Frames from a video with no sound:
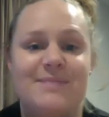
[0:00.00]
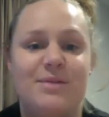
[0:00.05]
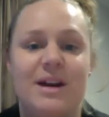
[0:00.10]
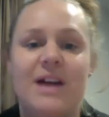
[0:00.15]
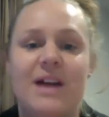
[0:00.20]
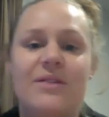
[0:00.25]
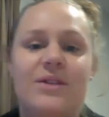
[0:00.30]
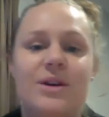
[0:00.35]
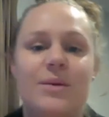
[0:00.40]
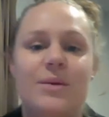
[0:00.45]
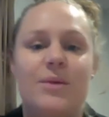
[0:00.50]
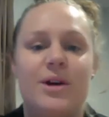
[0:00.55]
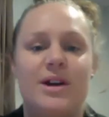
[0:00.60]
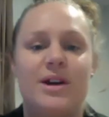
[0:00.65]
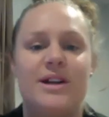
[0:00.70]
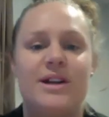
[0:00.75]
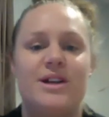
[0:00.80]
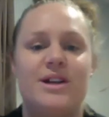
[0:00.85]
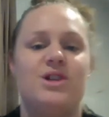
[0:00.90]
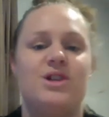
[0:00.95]
Whatever your
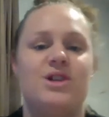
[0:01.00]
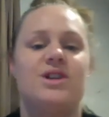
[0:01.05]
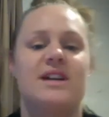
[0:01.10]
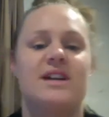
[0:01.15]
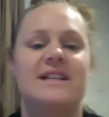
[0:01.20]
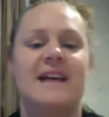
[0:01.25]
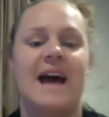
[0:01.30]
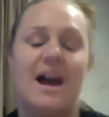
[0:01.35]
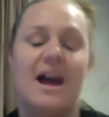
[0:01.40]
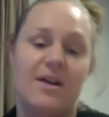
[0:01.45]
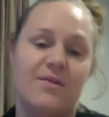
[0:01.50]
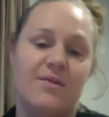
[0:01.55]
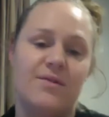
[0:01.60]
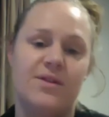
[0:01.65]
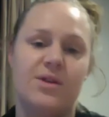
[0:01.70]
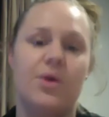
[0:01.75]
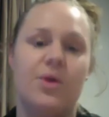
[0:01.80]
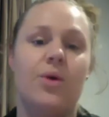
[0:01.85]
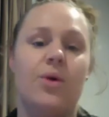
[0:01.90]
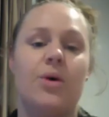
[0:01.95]
word is, you just have
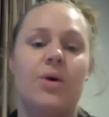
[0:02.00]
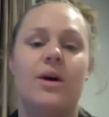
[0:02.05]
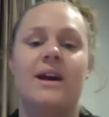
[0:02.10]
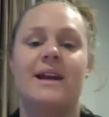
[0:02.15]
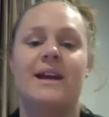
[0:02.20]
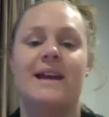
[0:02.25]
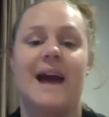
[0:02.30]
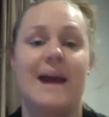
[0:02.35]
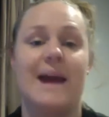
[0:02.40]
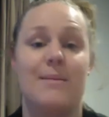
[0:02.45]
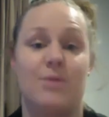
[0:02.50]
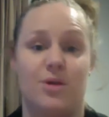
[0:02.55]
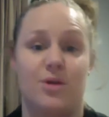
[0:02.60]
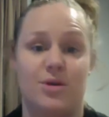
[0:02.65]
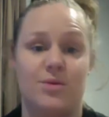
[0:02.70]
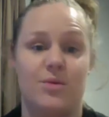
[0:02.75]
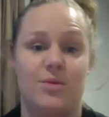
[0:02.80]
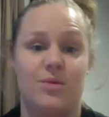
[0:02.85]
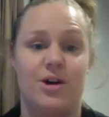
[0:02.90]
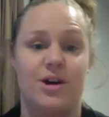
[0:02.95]
your game
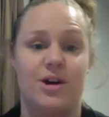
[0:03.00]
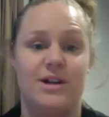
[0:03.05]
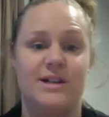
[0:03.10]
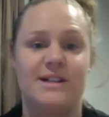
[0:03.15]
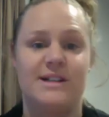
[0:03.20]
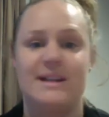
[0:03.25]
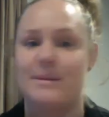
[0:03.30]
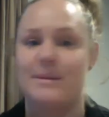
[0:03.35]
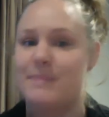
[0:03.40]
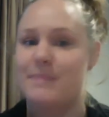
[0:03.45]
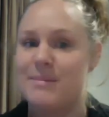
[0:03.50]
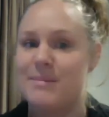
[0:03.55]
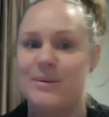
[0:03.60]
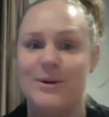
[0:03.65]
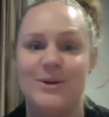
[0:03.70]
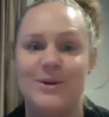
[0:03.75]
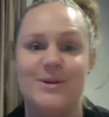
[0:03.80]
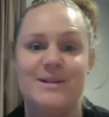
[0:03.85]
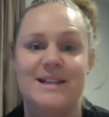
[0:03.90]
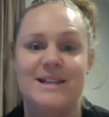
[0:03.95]
on word. Some people
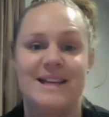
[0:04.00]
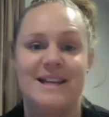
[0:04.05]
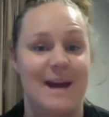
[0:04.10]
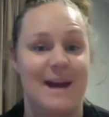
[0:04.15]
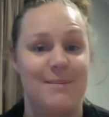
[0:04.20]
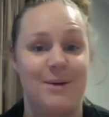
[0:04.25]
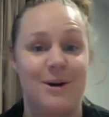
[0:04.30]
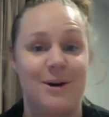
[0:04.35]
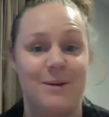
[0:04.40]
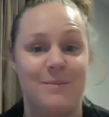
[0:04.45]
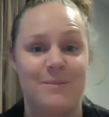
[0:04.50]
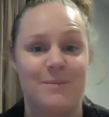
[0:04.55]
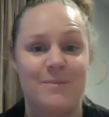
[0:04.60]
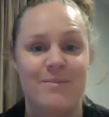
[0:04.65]
use game on.